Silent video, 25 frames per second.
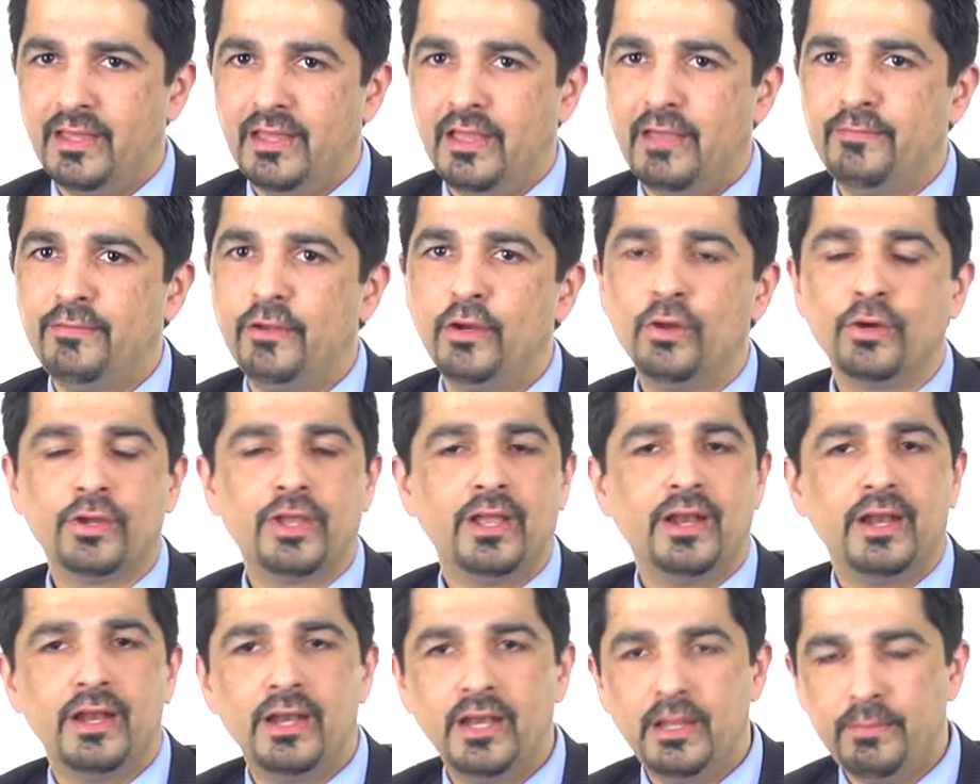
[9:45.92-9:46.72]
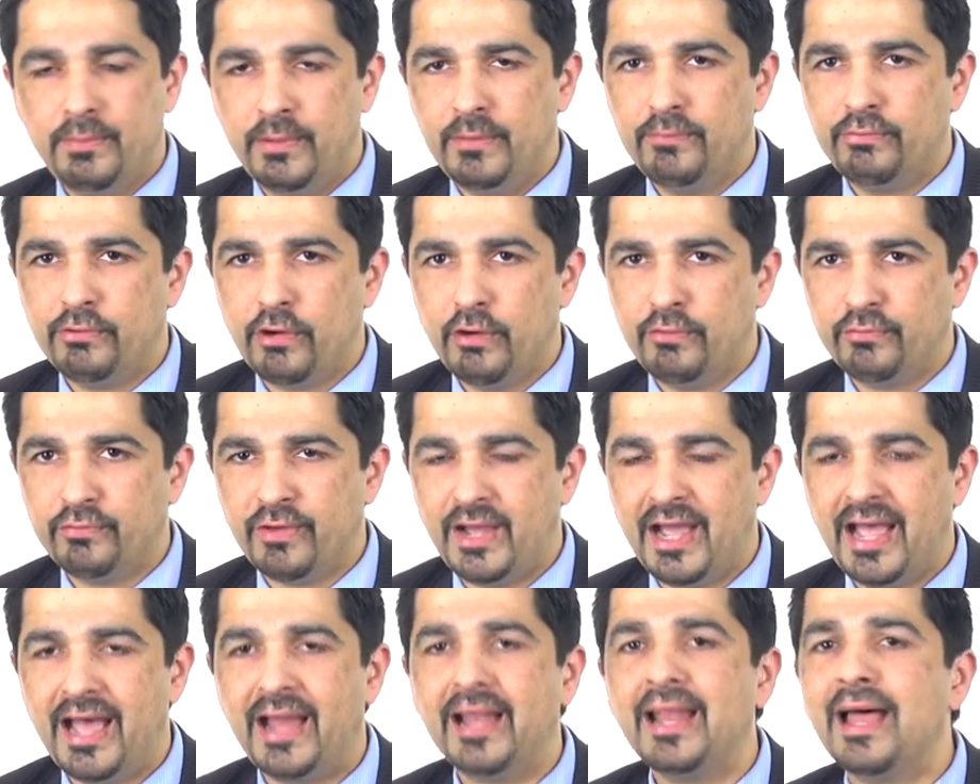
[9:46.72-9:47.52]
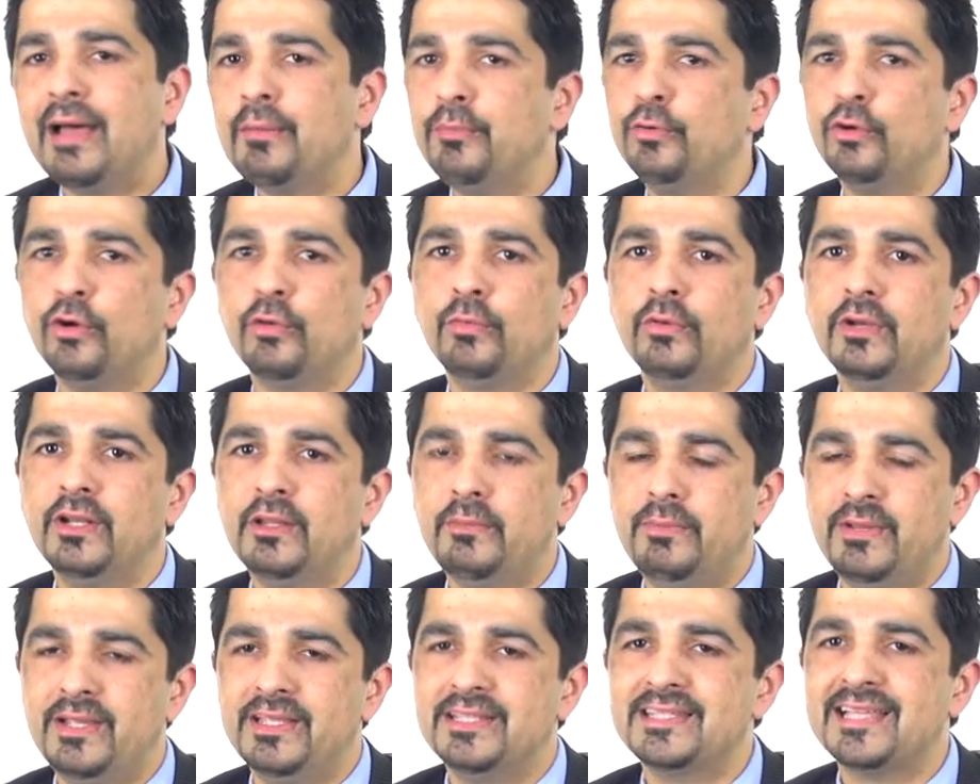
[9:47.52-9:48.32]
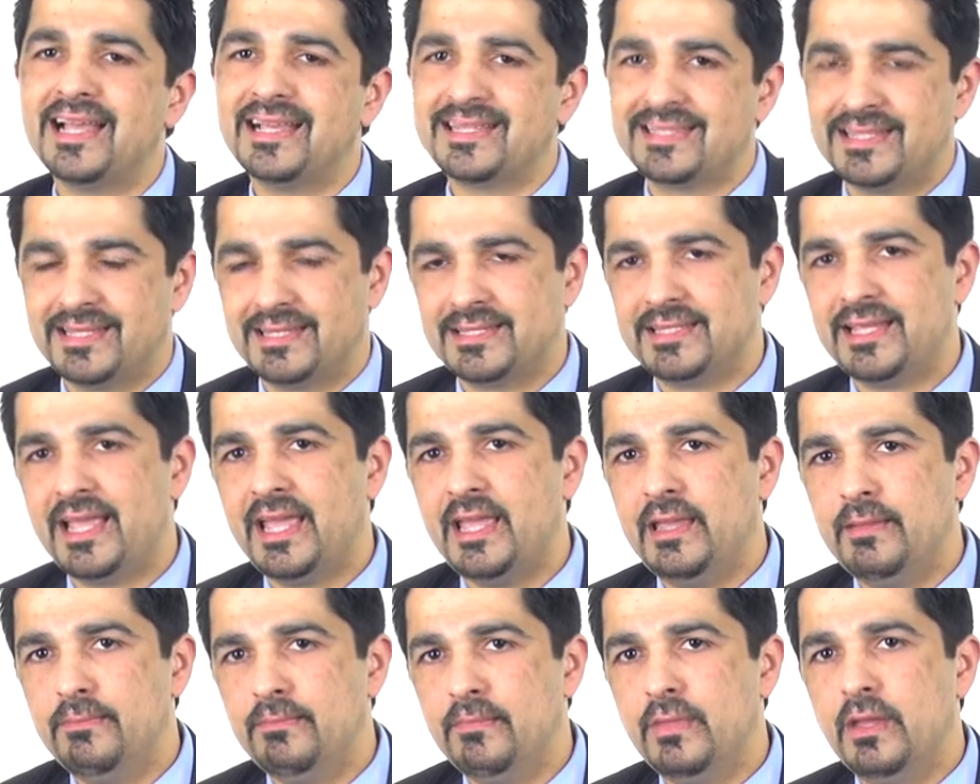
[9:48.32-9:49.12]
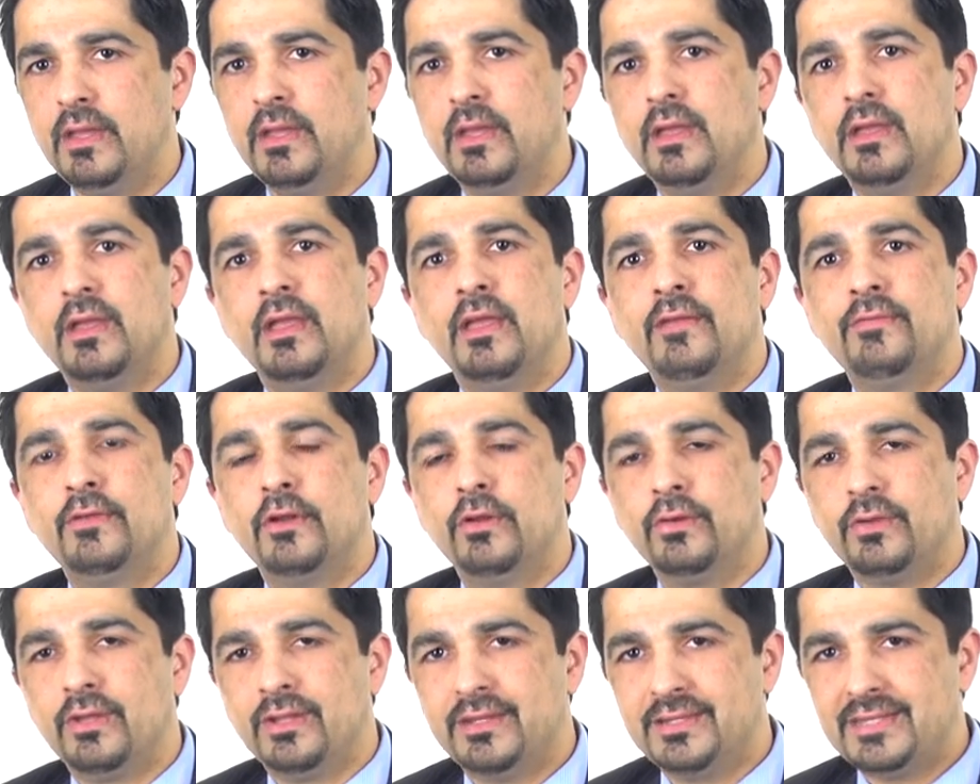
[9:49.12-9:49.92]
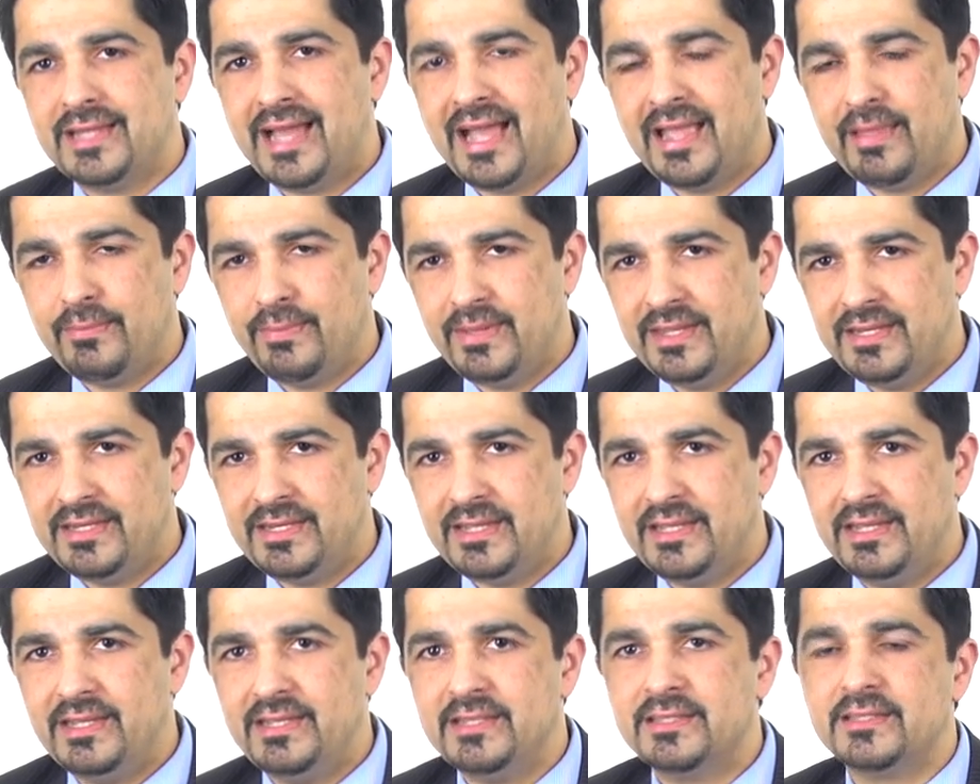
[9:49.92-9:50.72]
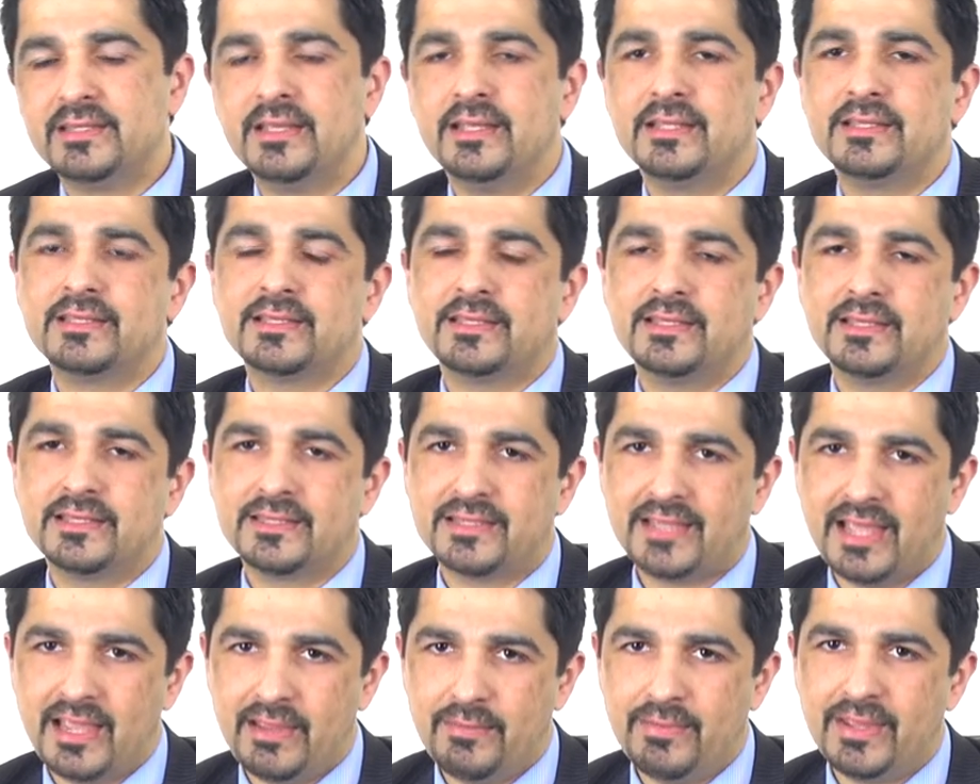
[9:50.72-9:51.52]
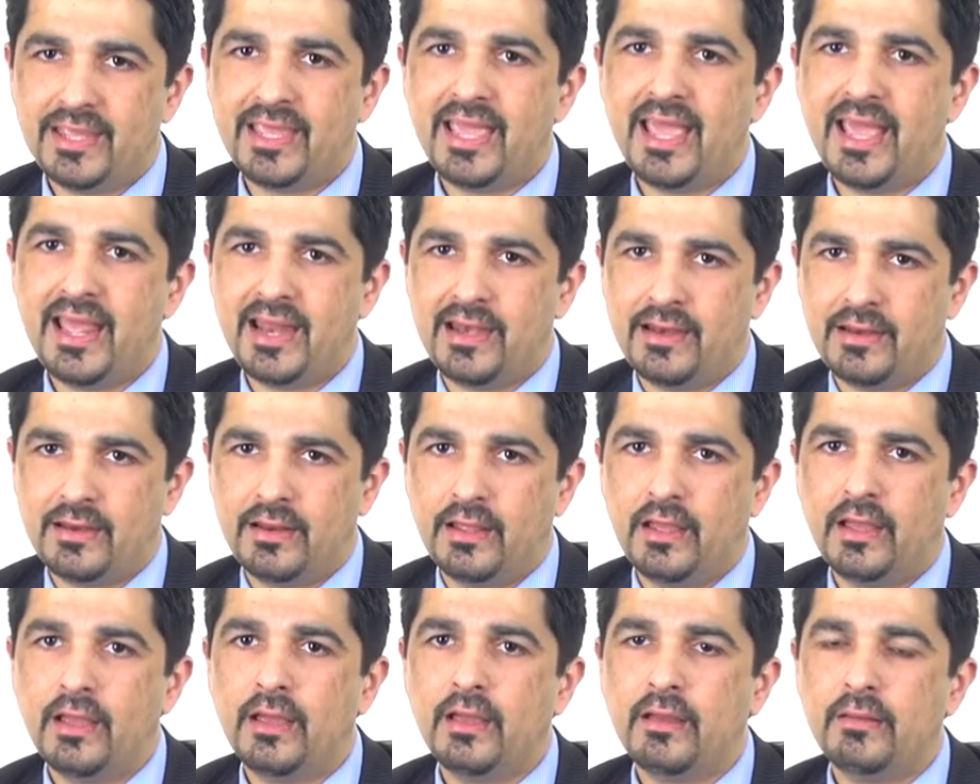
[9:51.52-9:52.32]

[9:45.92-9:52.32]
If you look at lipid profile, abnormal lipids, that's the same. If you look at diabetes, it's the same again.